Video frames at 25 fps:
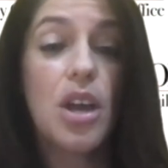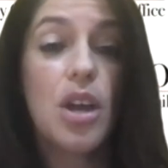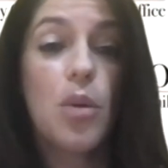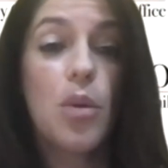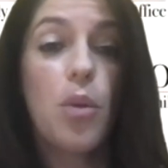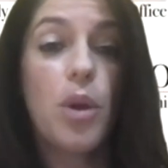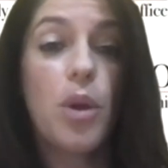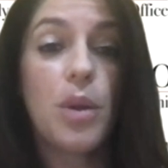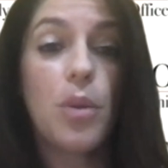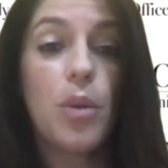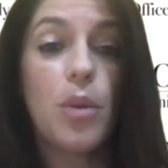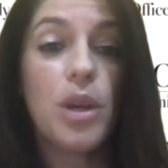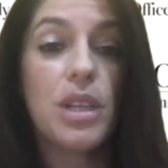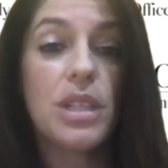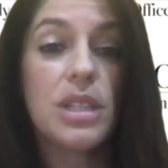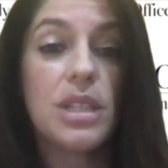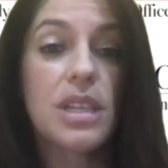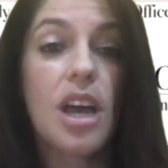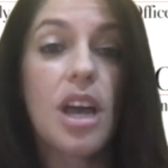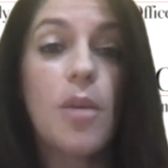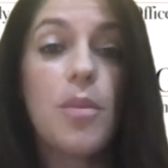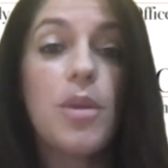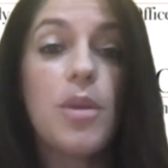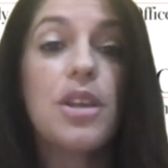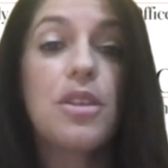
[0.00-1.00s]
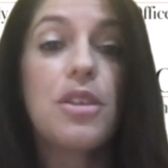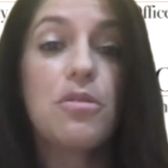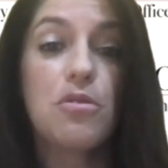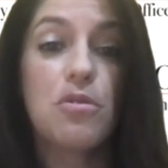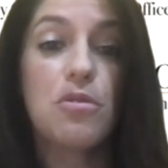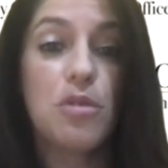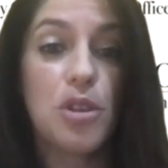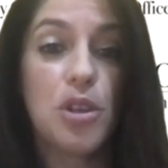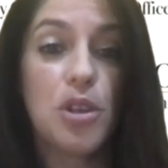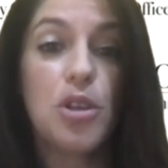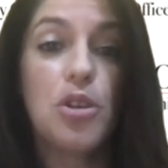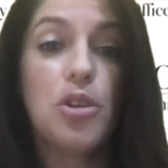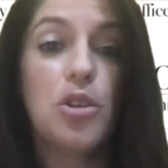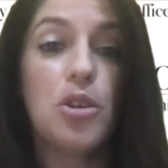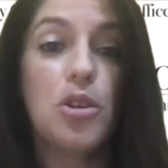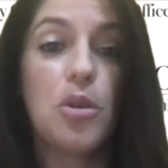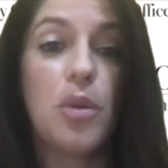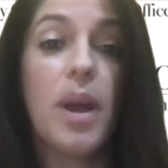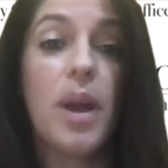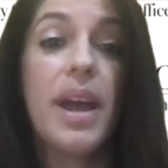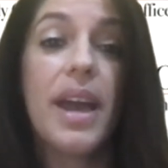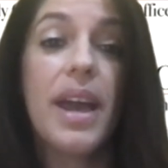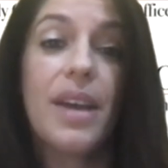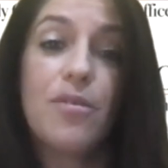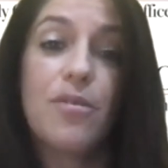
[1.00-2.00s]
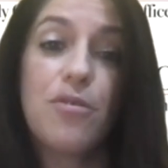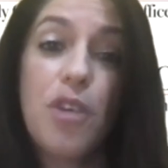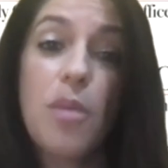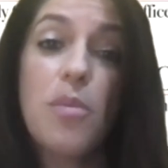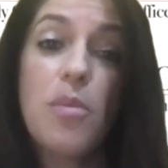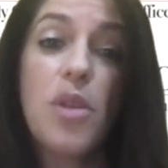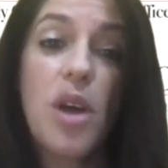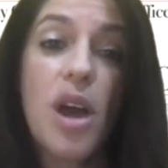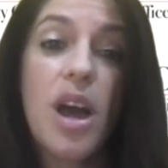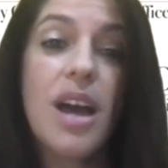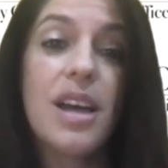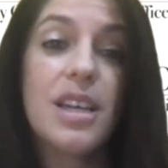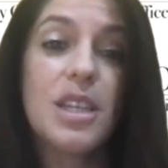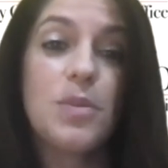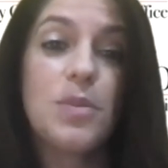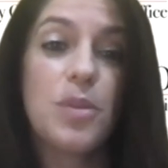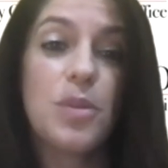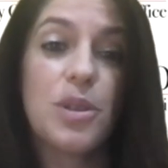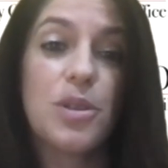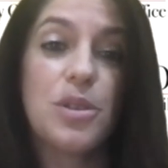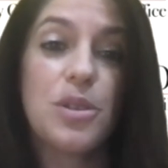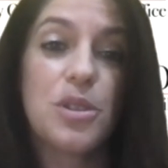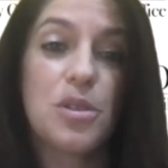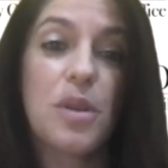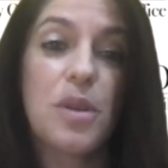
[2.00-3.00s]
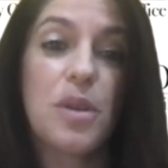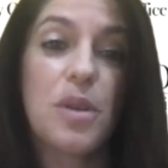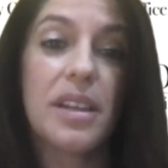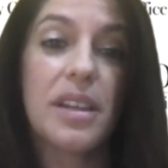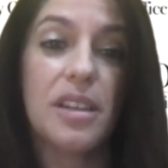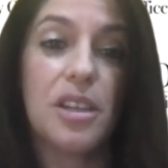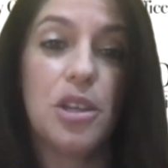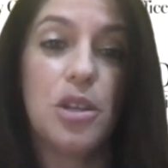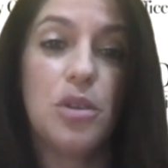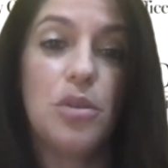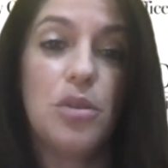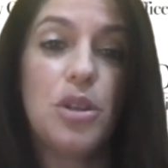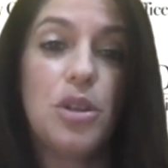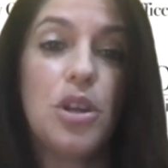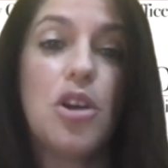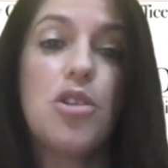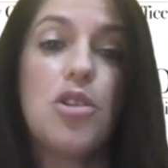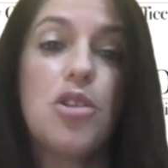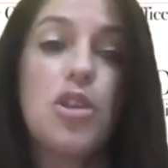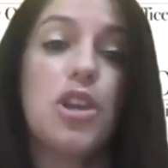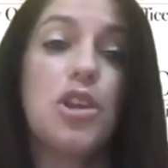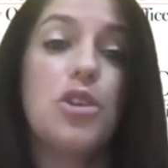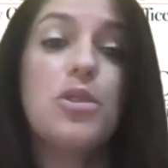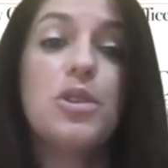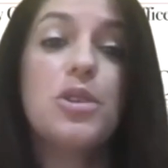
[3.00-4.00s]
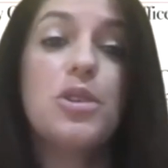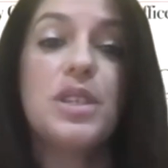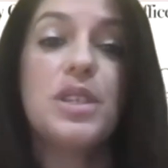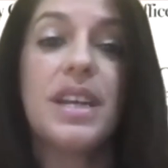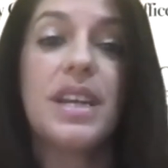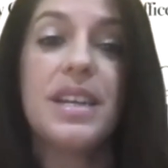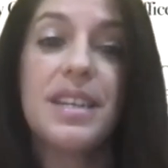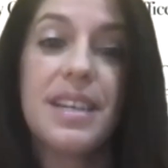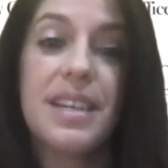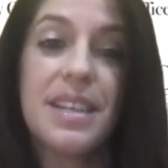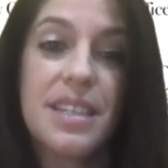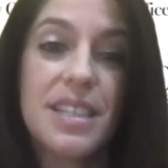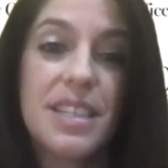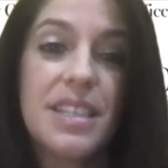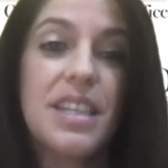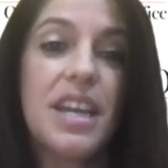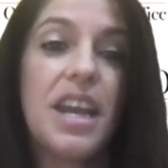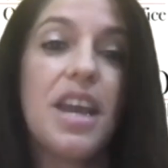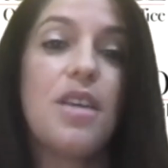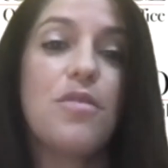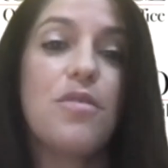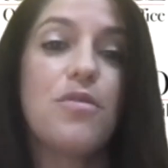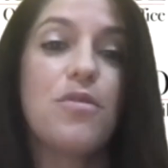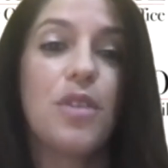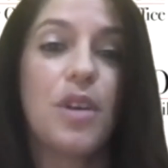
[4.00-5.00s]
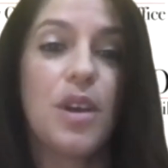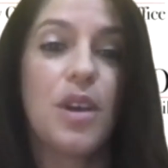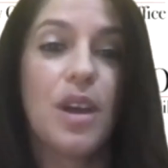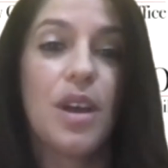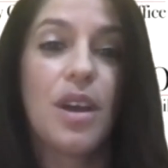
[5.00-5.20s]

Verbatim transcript: When, when it's coming through you from the hospitals directly, you know that you're sending safe